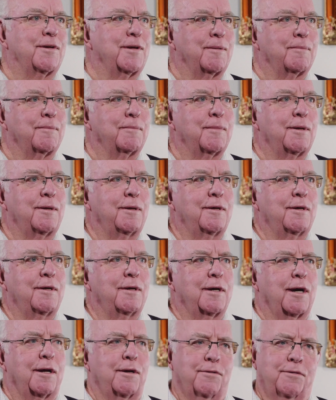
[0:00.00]
him
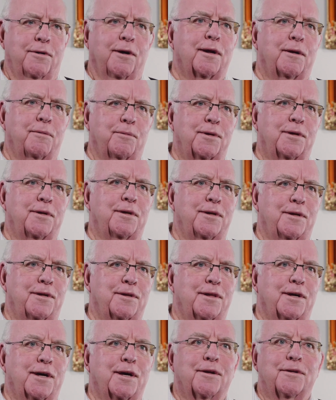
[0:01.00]
and decided, well, you needed
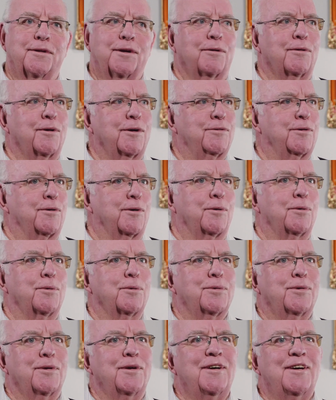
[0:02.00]
the Celtic cross, of
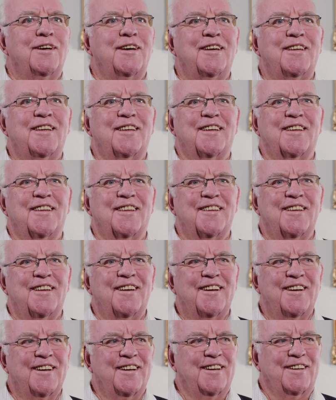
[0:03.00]
course.
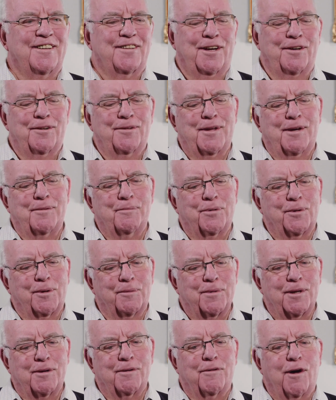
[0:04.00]
So they put a
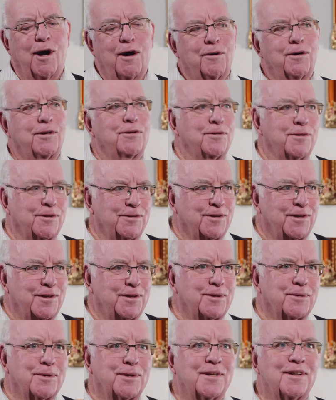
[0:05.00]
bit of Irishness
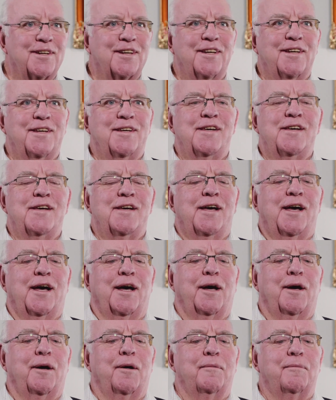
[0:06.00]
into it.
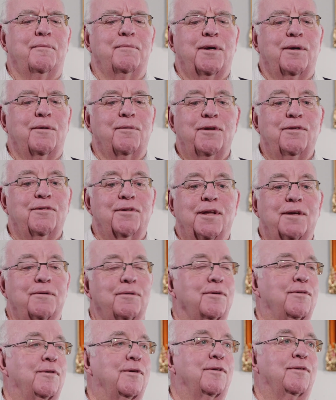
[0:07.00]
But originally it
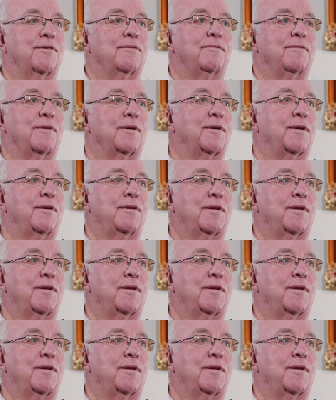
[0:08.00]
was just very